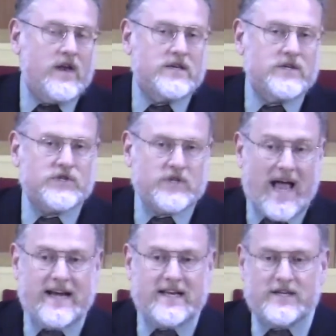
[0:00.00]

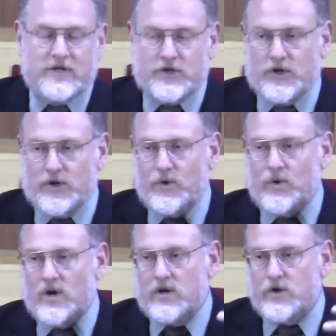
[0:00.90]
decided
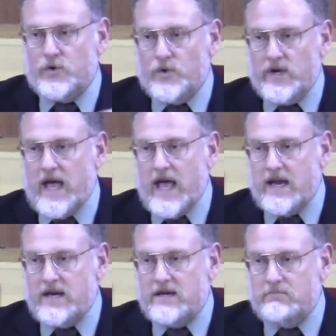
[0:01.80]
to
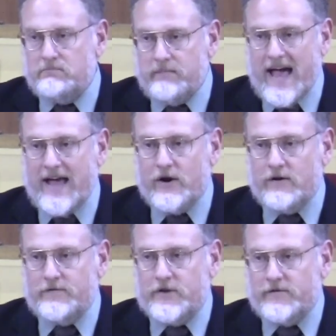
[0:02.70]
create
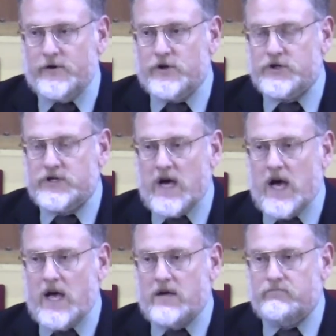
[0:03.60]
matter for the first
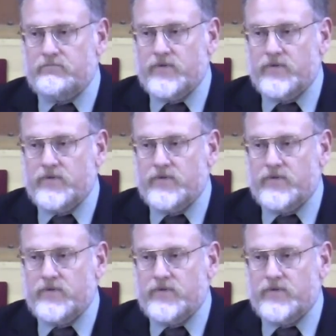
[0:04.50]
time.